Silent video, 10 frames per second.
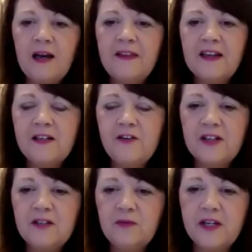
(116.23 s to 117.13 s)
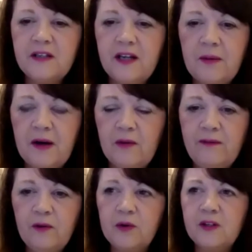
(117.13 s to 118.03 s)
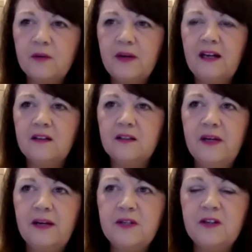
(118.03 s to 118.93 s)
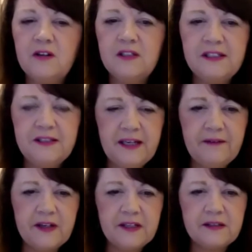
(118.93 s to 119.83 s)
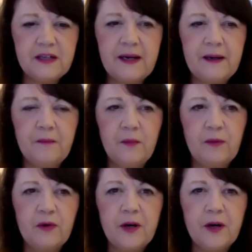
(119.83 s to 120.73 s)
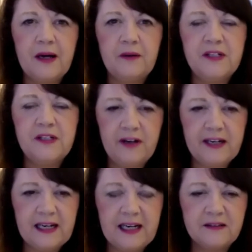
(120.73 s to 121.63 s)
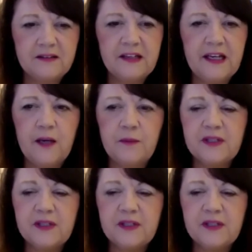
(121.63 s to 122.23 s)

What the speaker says: that's interesting what you said about Riverwood as well, because when I was talking to David, we were on about degraded landscapes